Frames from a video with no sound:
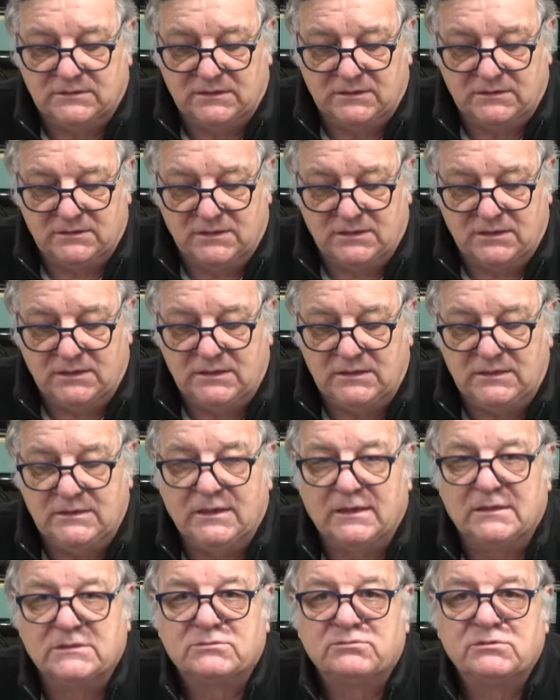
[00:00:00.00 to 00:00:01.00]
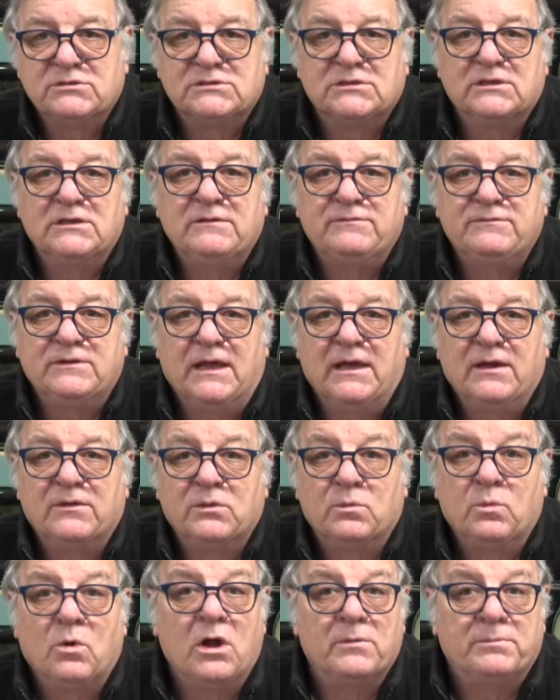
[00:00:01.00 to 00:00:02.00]
and he has received now
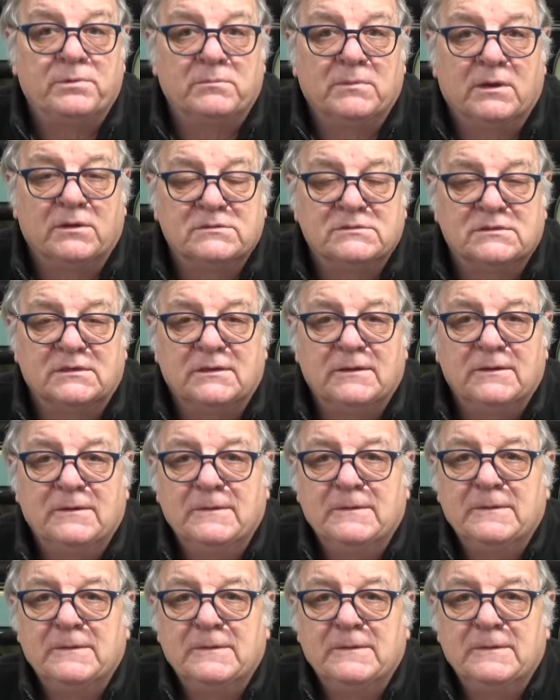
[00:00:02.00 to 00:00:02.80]
the wiper motor